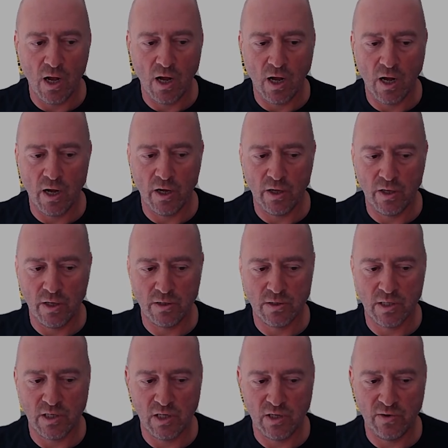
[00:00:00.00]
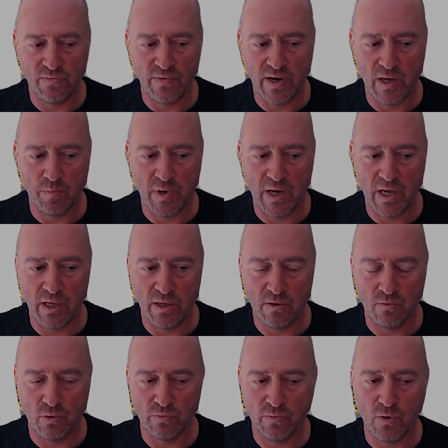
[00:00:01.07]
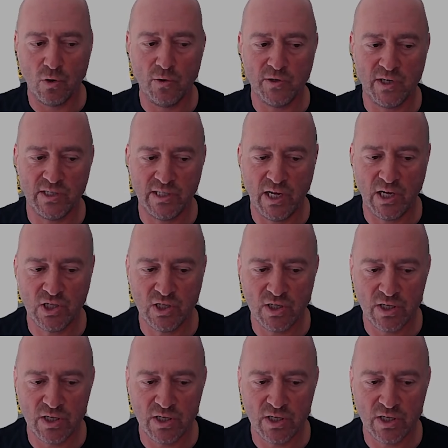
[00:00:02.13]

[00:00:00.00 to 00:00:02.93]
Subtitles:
it identified my what we call transaction